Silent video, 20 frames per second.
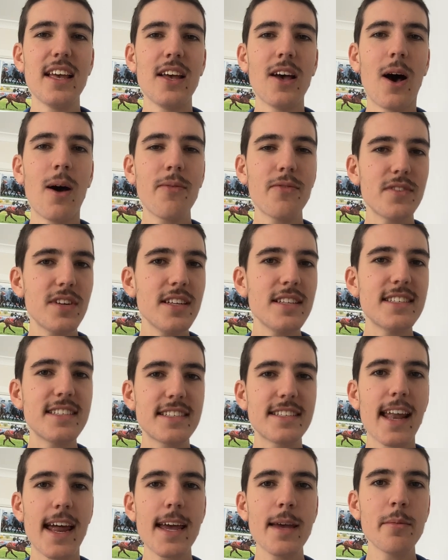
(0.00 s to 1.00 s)
Often
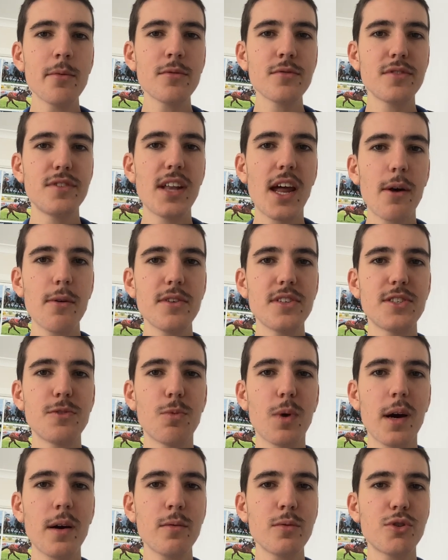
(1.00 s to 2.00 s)
stables know as
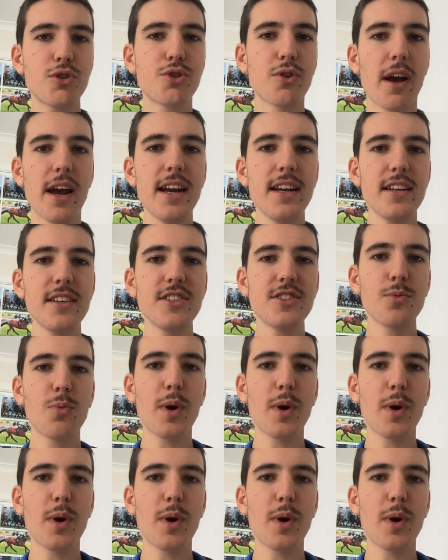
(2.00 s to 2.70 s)
well, trainers.